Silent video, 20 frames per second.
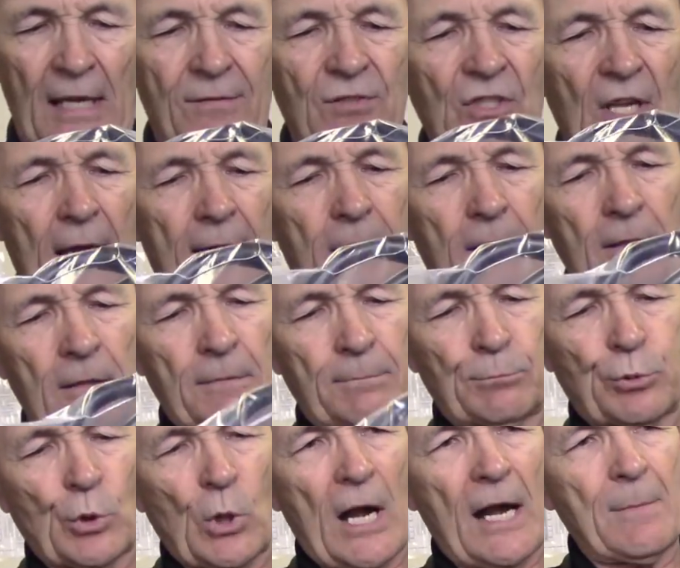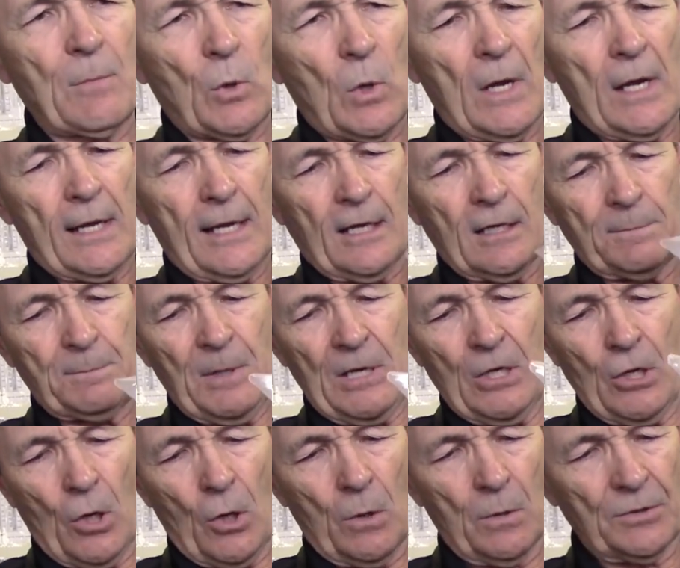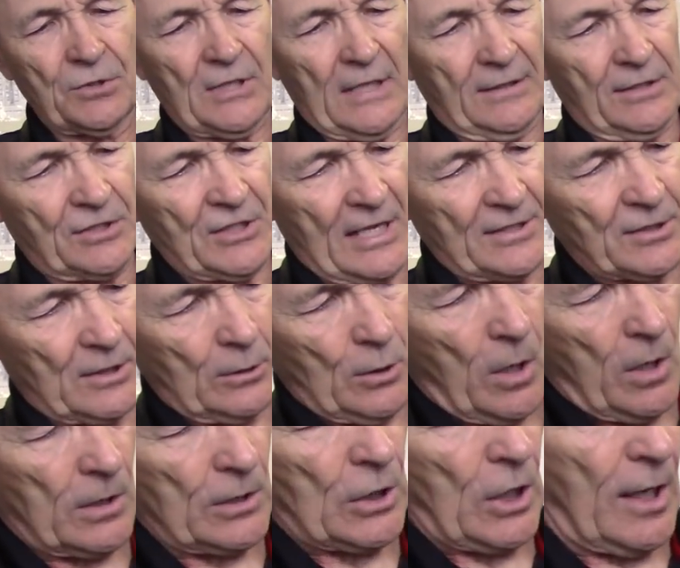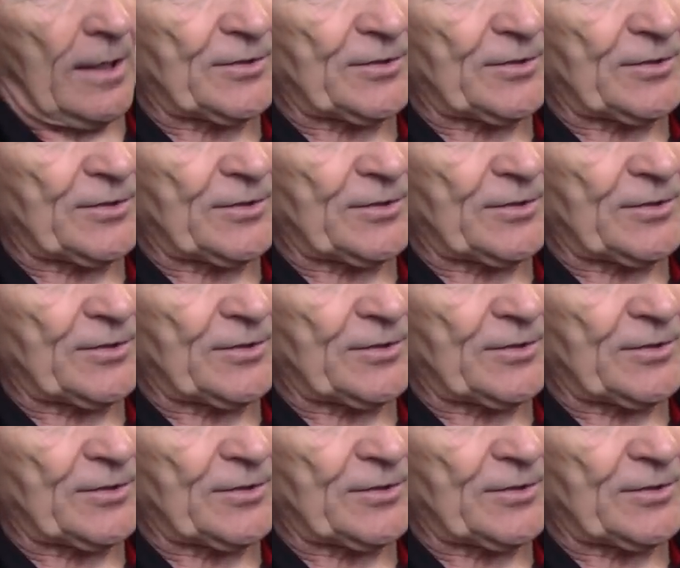safe second, primary, LP hose, and this has a long